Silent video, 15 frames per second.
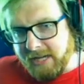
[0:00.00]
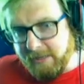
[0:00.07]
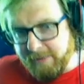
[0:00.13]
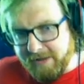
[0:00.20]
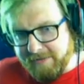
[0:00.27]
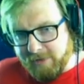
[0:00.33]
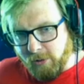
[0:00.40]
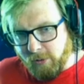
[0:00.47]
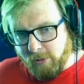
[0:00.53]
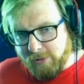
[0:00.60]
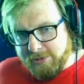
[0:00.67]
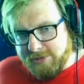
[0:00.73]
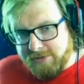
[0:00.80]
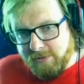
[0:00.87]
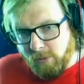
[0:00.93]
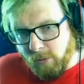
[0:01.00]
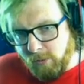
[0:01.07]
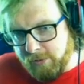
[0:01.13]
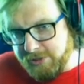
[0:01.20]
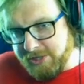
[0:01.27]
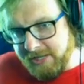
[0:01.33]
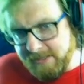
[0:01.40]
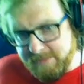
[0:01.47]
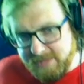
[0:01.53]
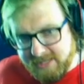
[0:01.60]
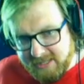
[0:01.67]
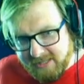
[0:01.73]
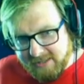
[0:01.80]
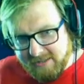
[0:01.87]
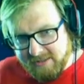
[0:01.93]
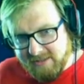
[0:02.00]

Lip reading: we have the old GMC